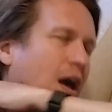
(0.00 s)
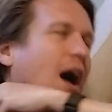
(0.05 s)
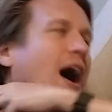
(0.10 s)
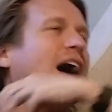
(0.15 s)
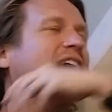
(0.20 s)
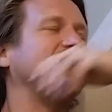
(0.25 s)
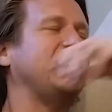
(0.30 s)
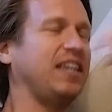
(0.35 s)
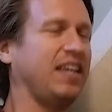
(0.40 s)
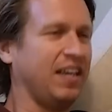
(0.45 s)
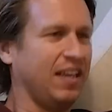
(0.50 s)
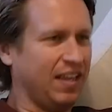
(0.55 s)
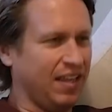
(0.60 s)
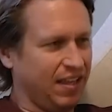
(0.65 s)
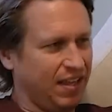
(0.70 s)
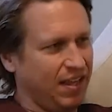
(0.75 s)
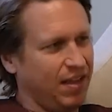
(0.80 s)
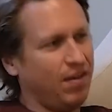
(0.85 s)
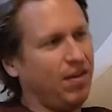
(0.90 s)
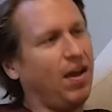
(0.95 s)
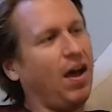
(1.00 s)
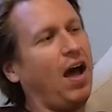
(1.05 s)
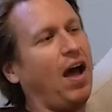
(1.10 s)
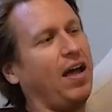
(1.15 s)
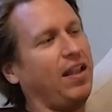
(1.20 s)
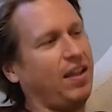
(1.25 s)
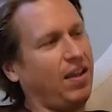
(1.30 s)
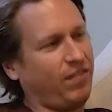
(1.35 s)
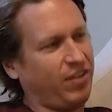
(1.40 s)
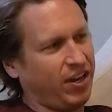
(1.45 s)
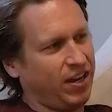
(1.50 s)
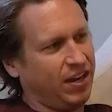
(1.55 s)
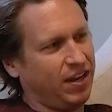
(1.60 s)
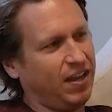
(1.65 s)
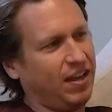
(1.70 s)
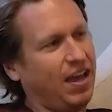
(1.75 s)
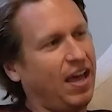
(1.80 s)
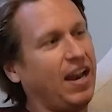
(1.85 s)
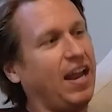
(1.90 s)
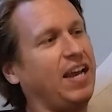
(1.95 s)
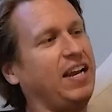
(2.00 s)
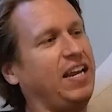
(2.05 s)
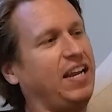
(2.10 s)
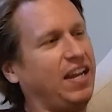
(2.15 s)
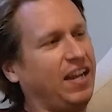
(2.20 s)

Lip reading: I see. I love it, and I need